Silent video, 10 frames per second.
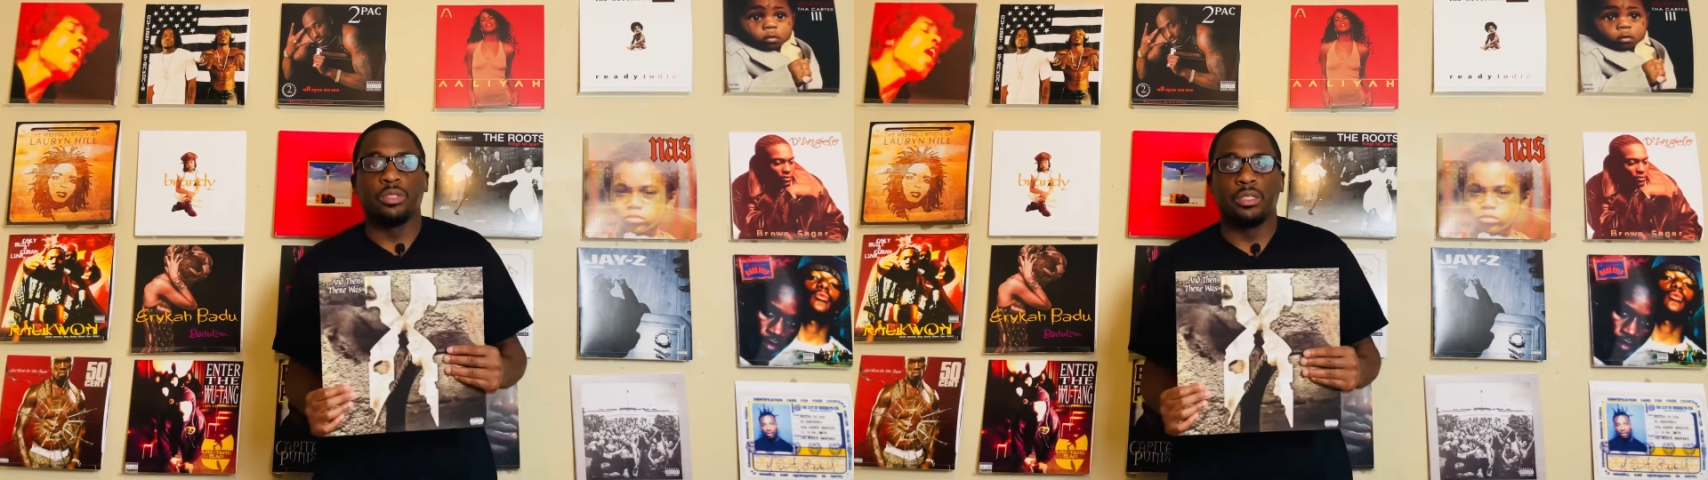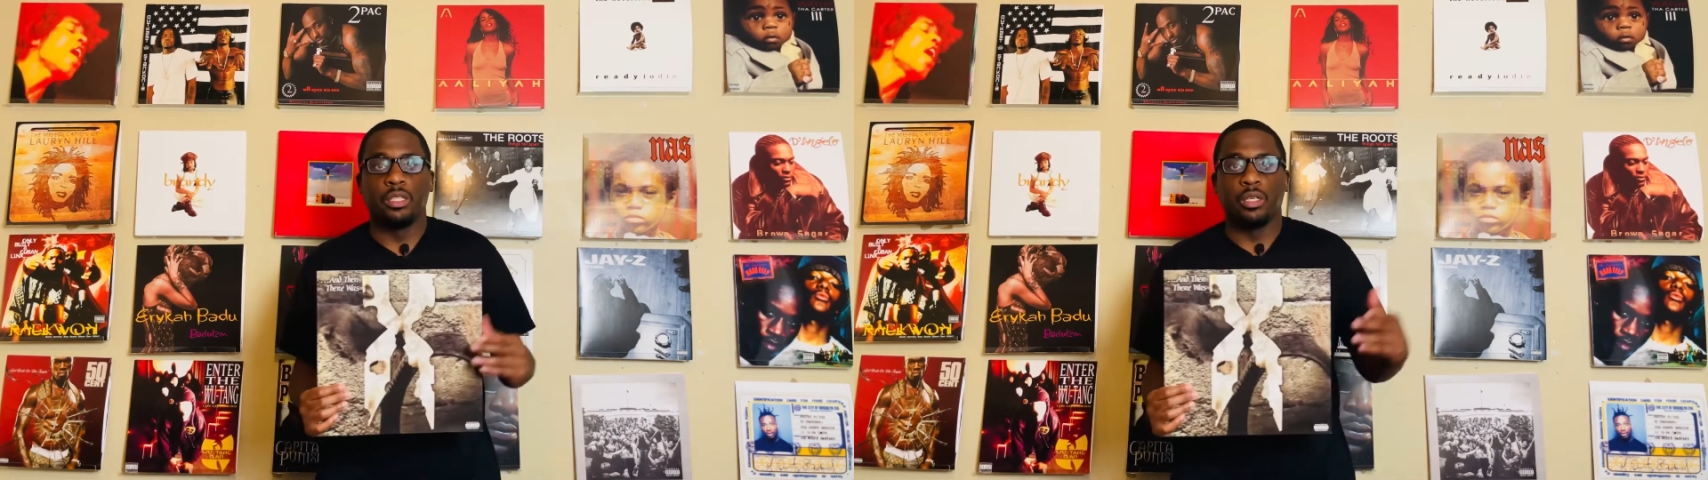
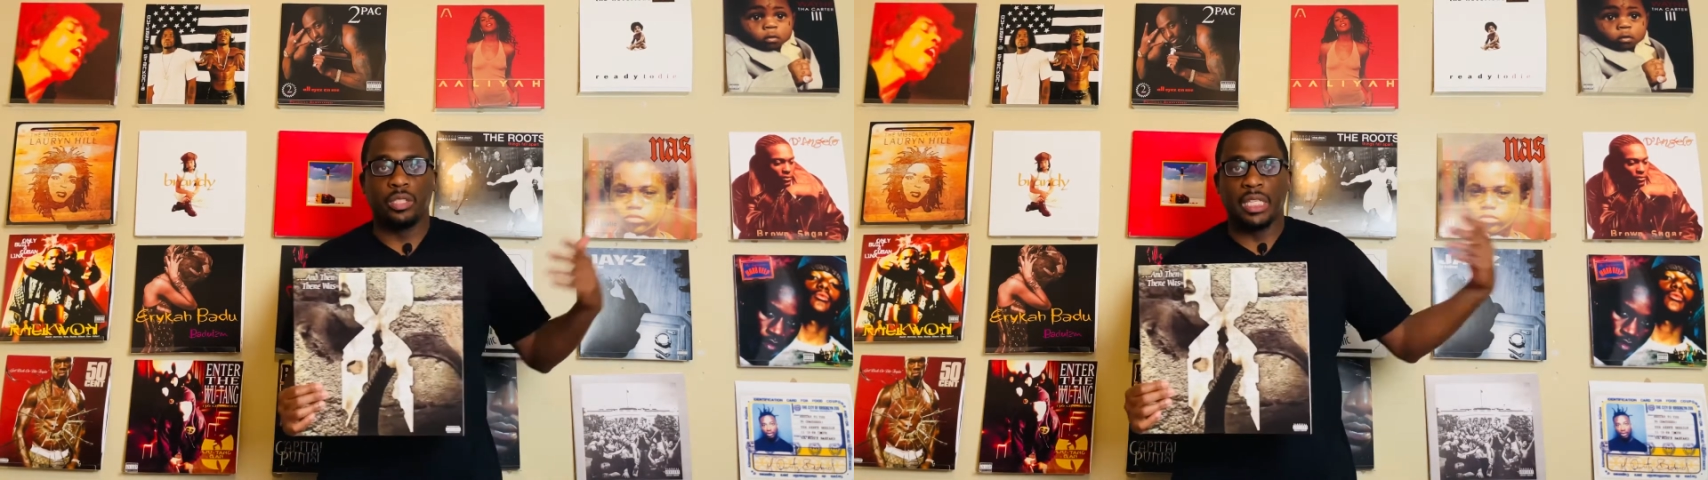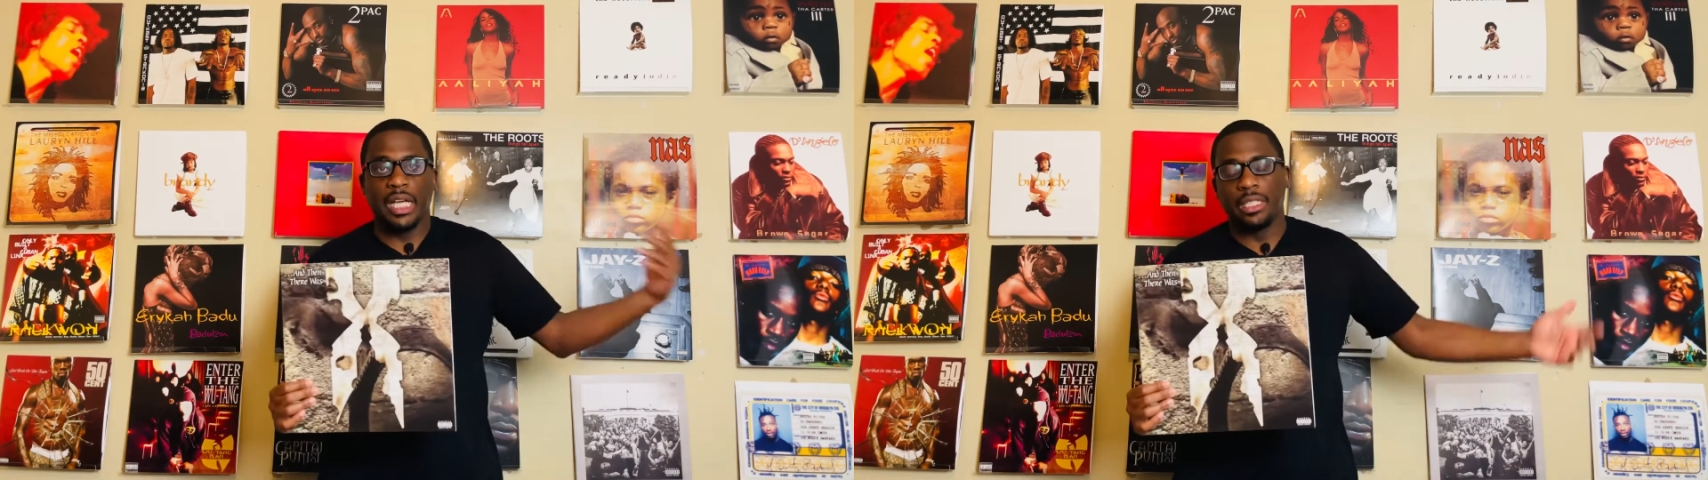You know,
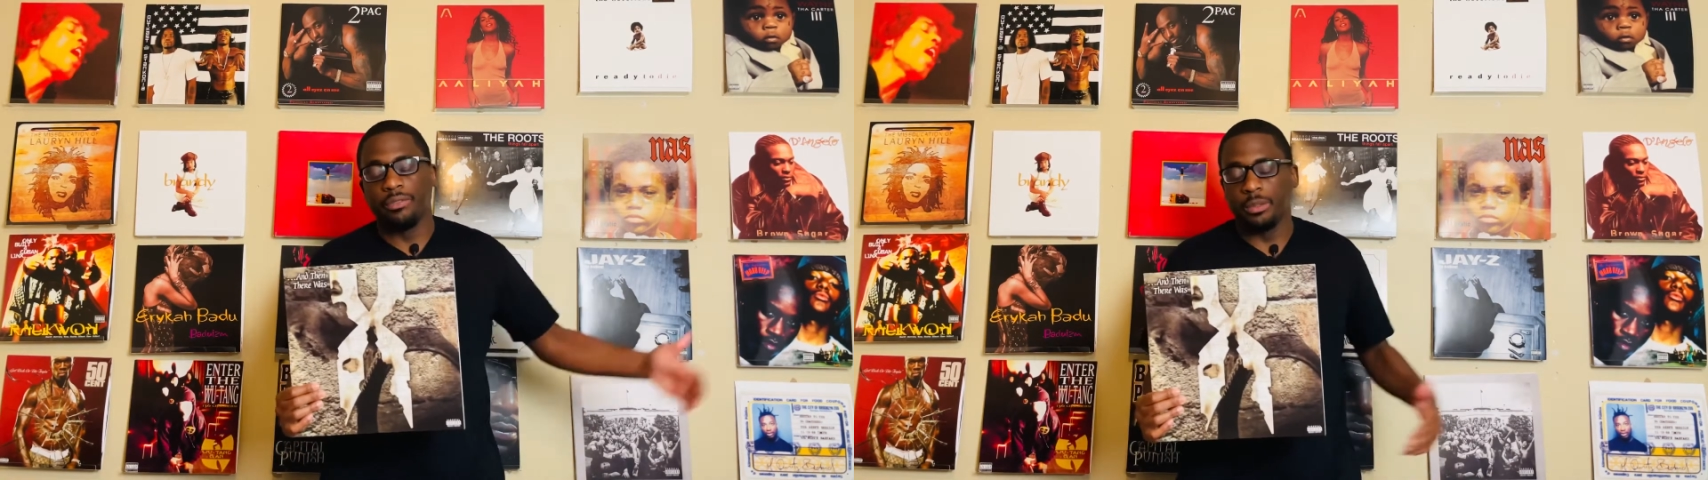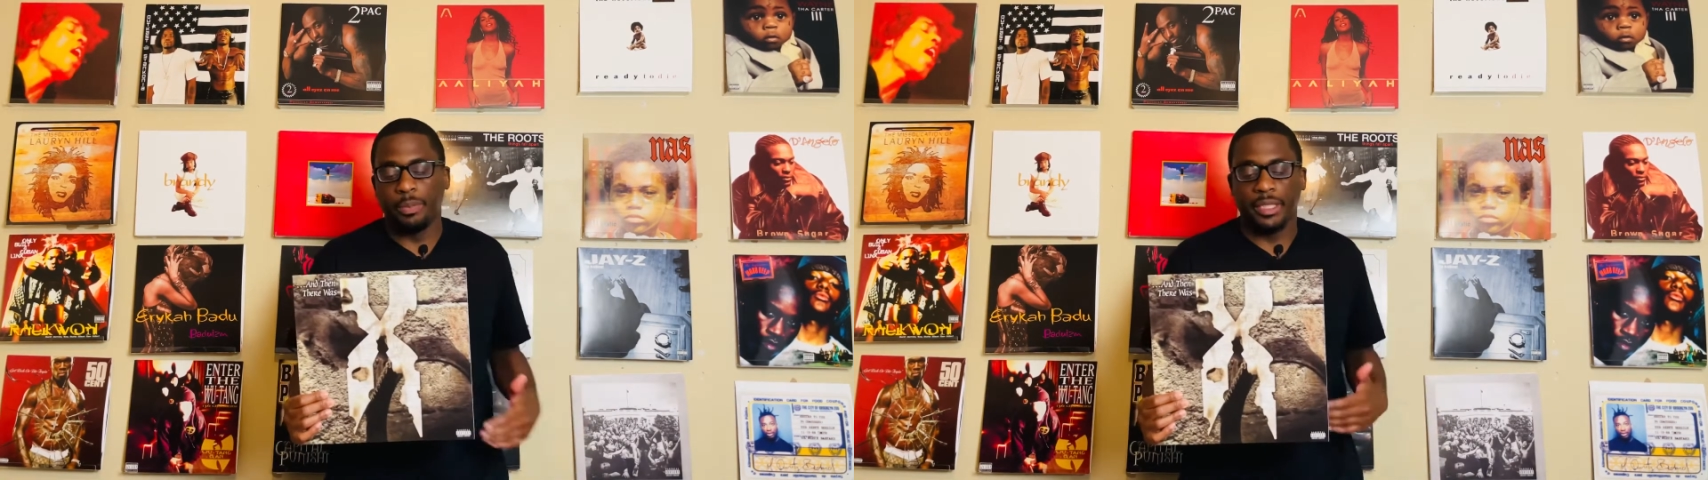a lot of
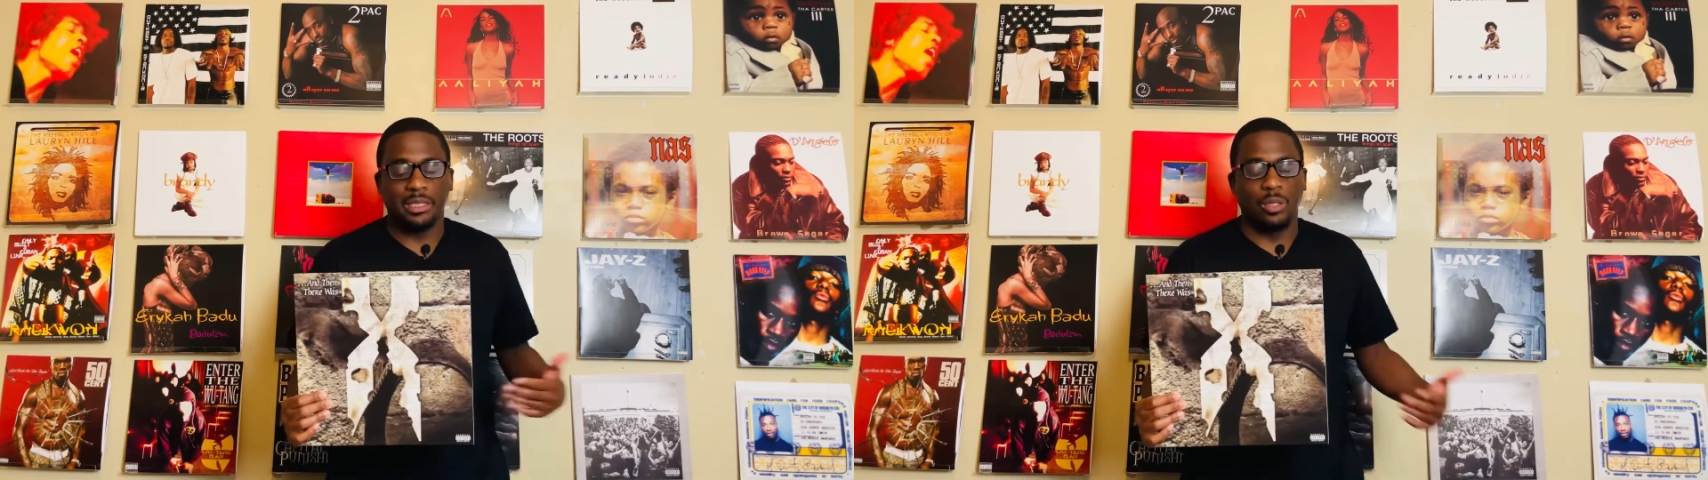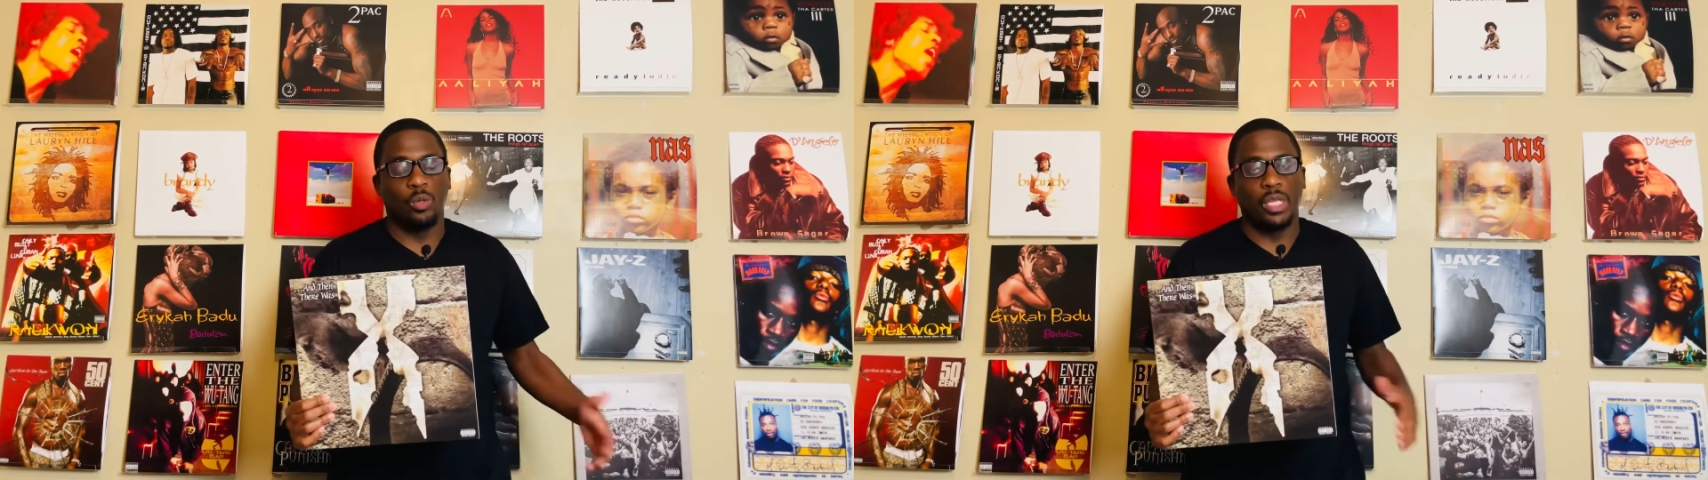it's been
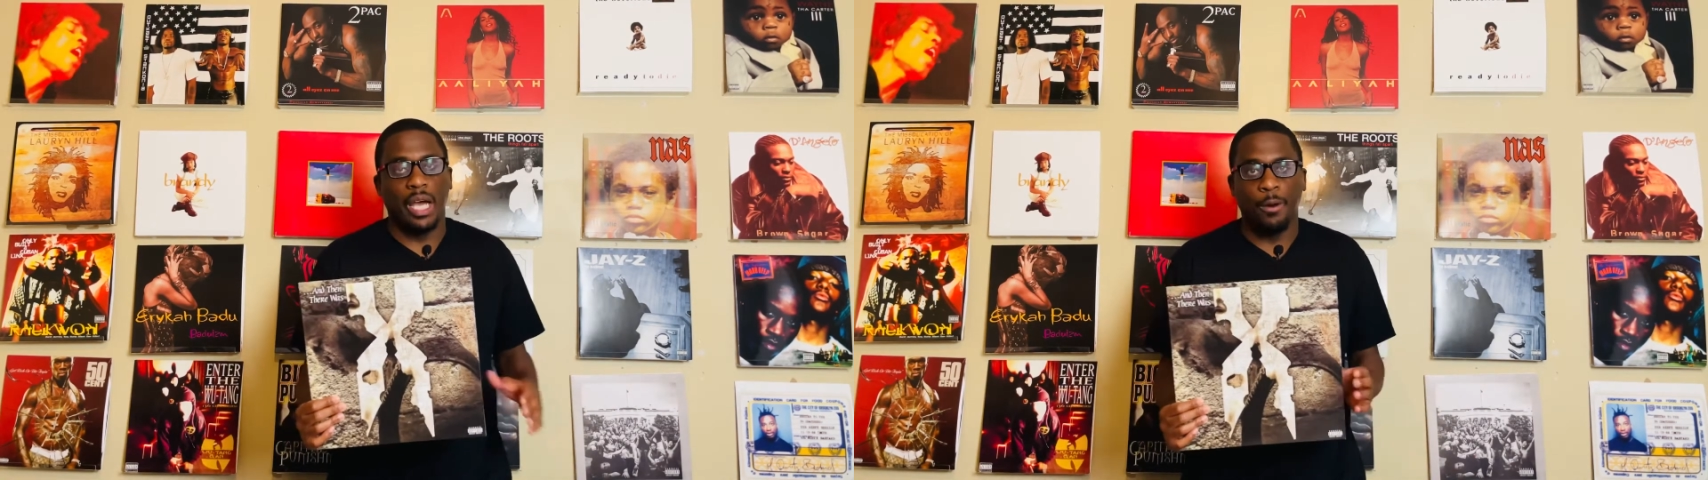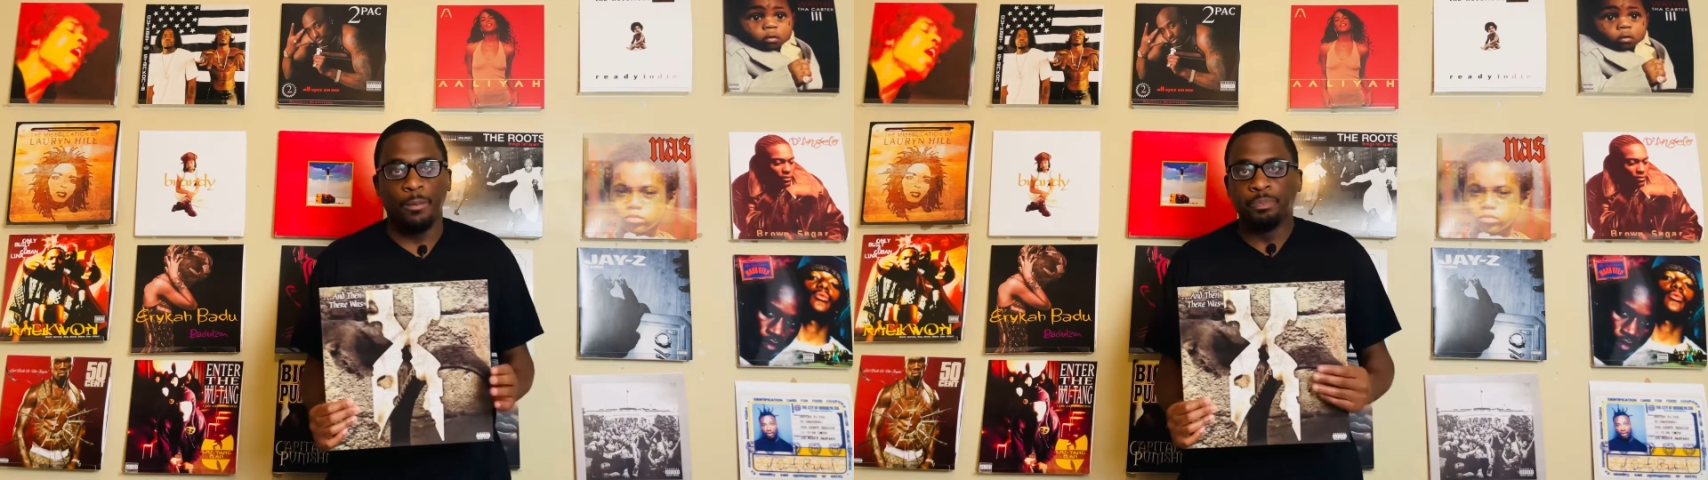sold
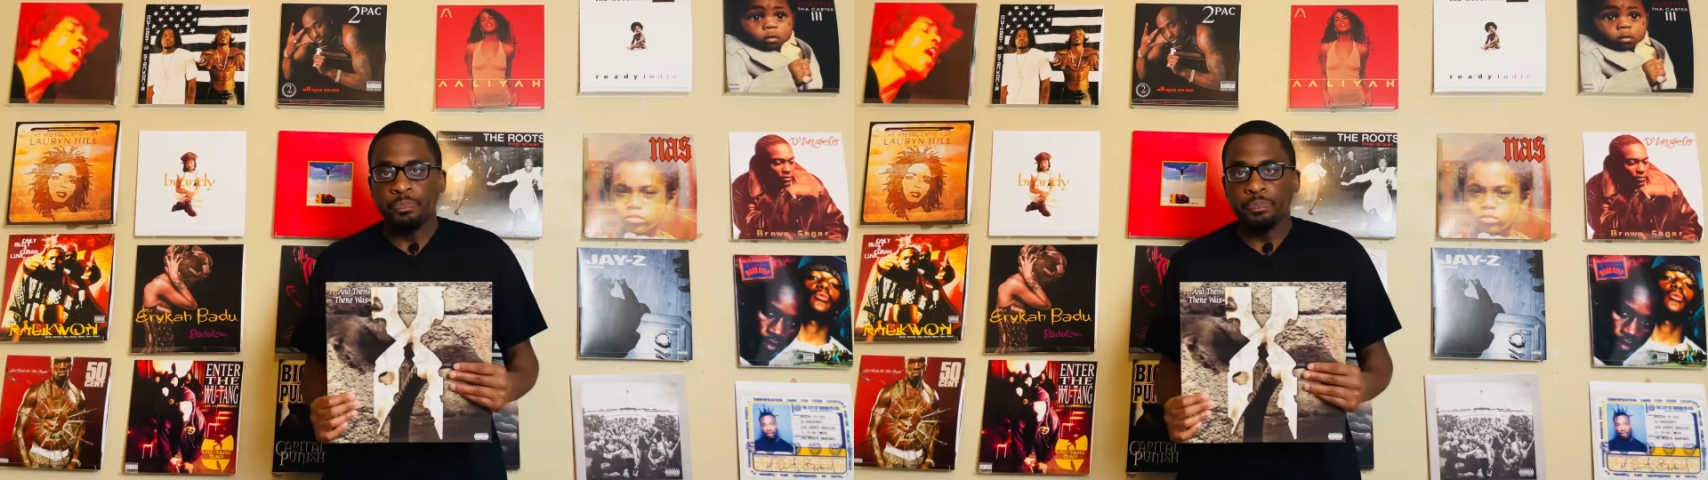out